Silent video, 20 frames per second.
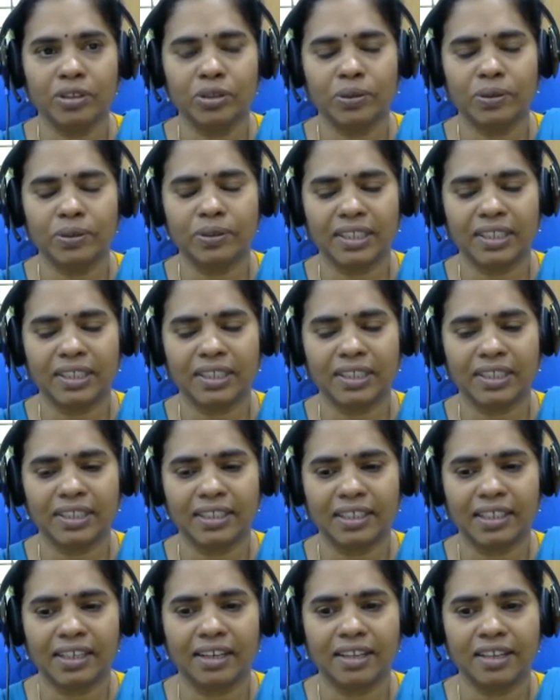
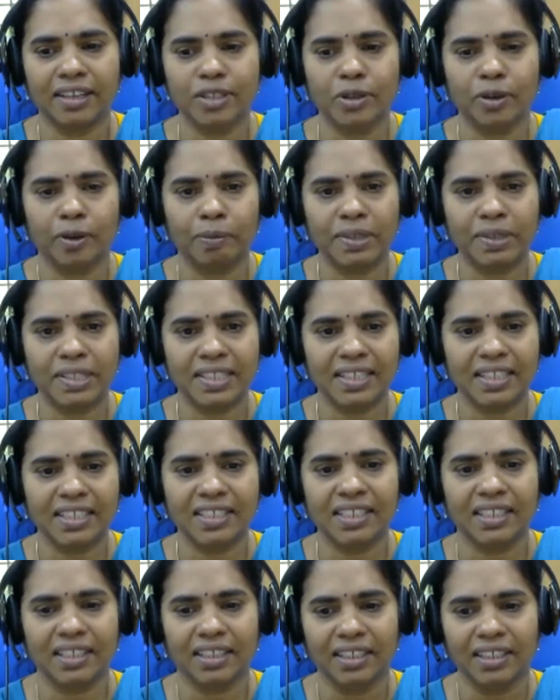geosynthetic layers you will be
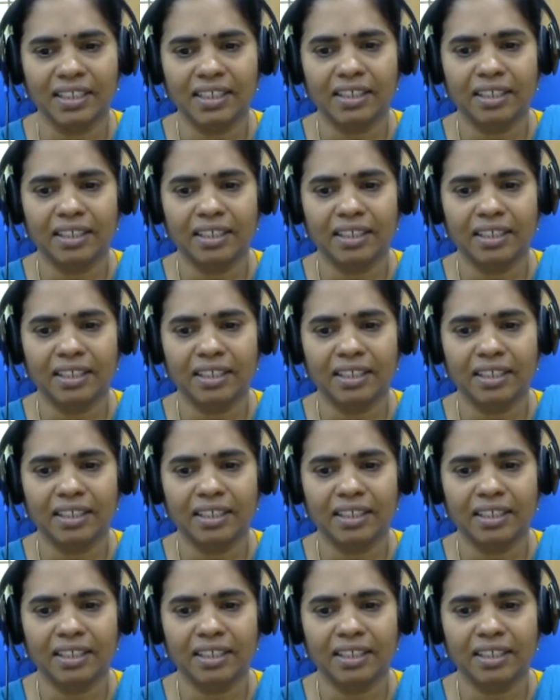stitching